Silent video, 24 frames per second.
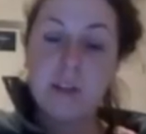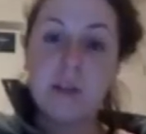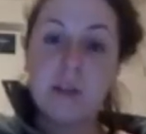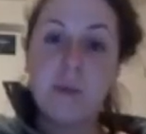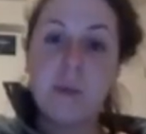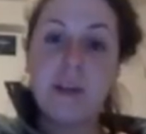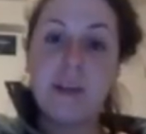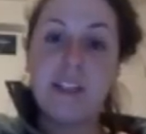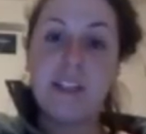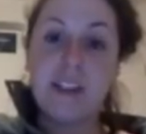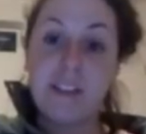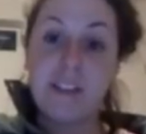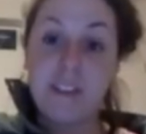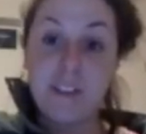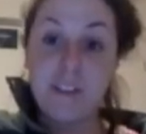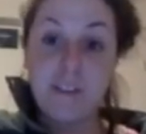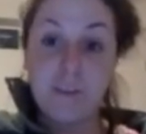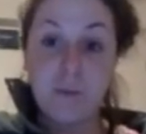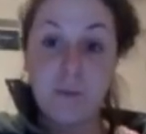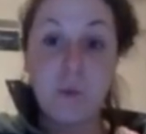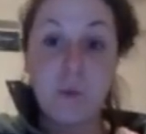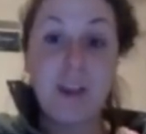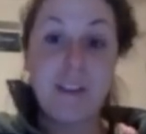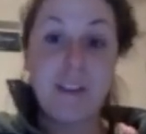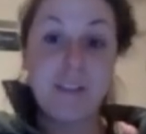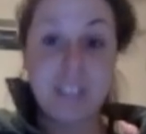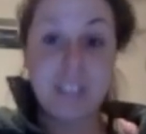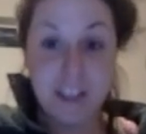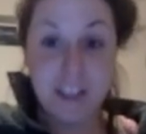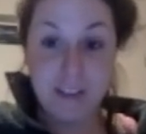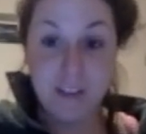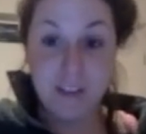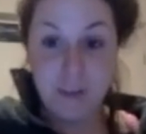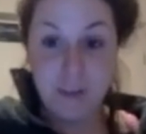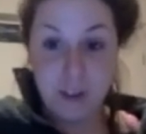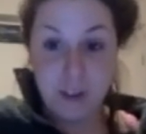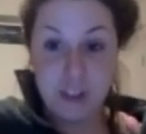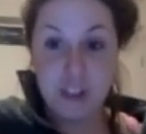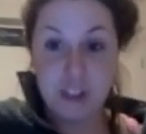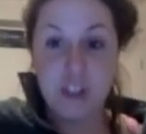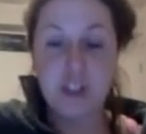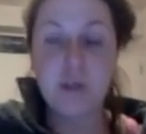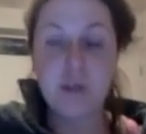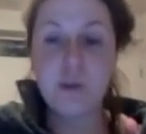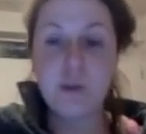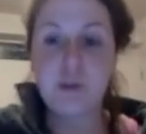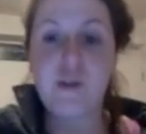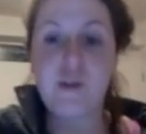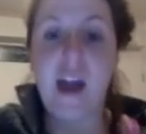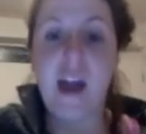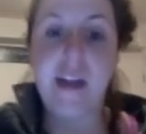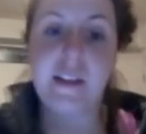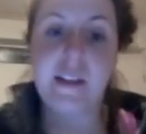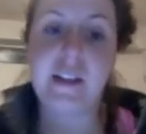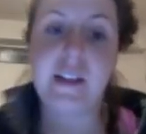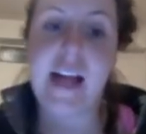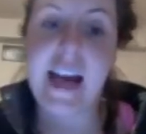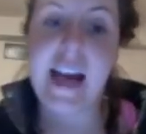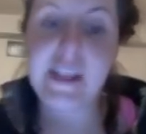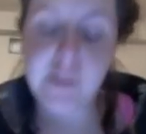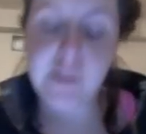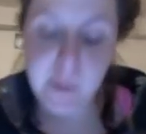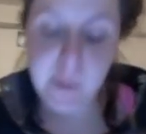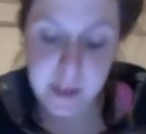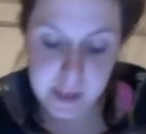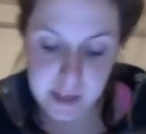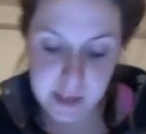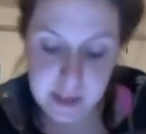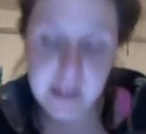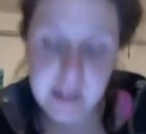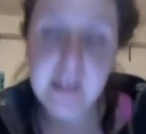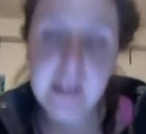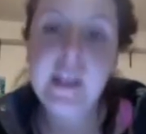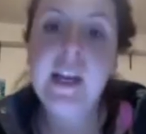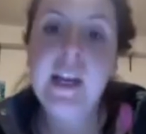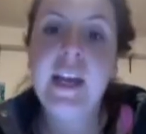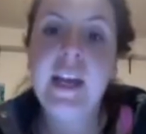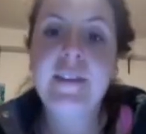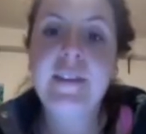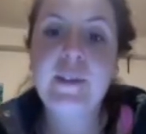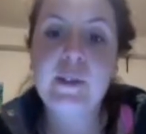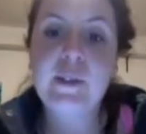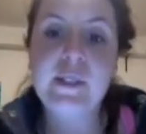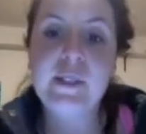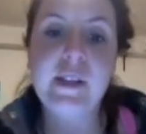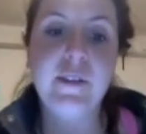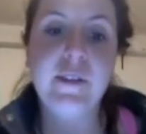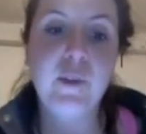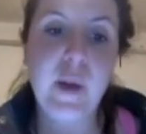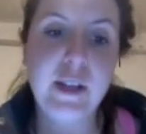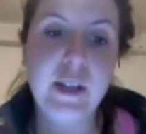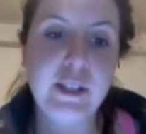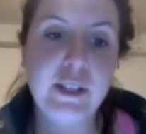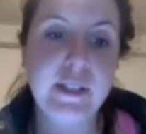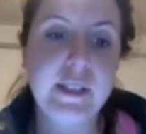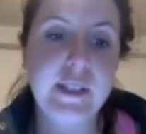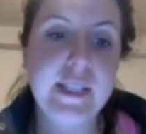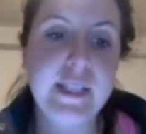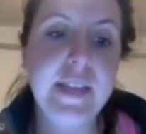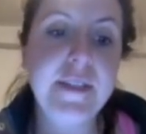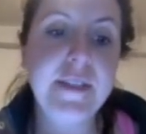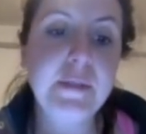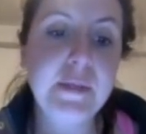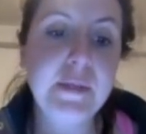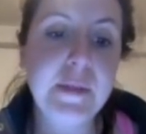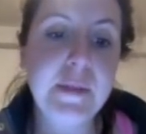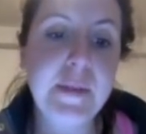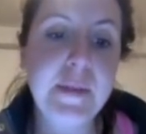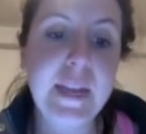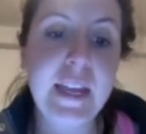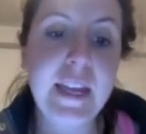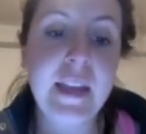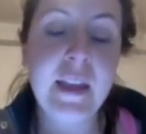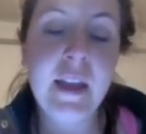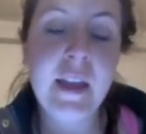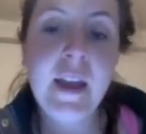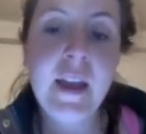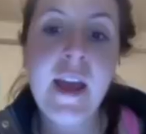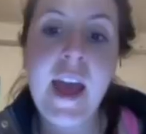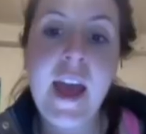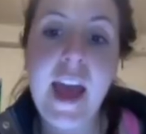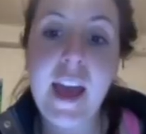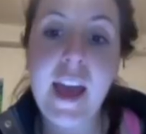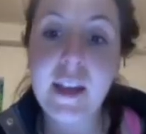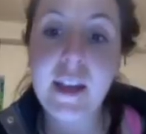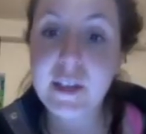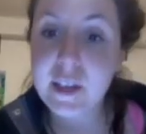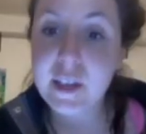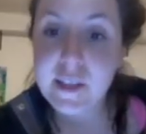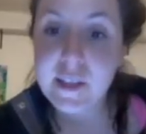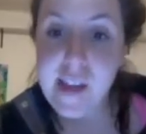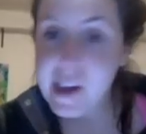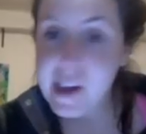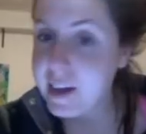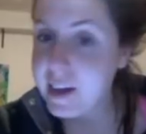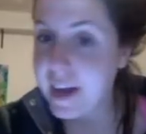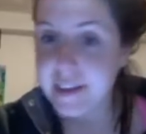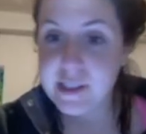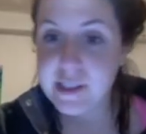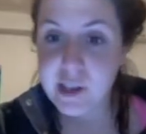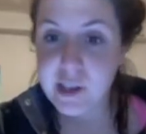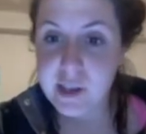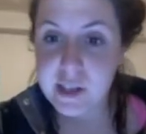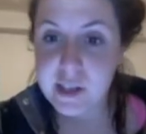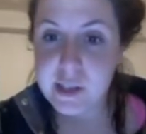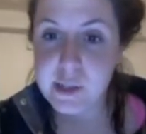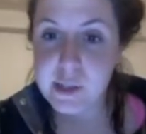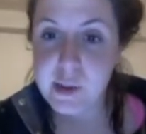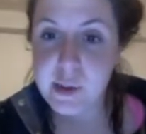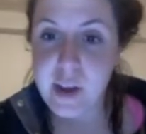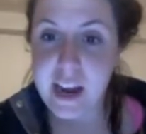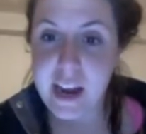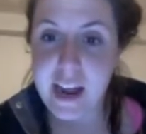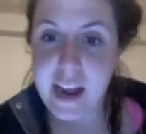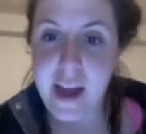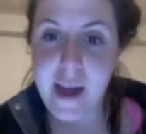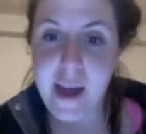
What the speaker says: So we have done the first 2. Try the last one. If you still have questions, send them to me. And good luck, guys. You're going to do great.